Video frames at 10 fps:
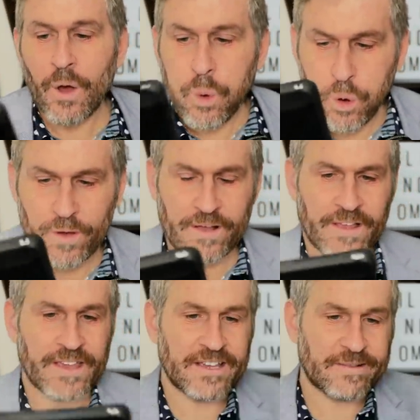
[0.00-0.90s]
I
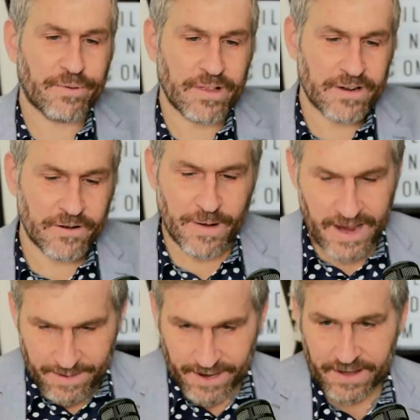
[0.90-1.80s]
think he's political
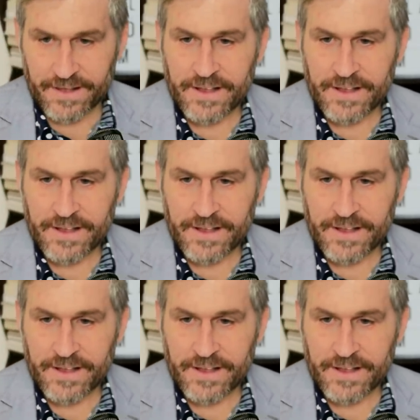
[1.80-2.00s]
Miami.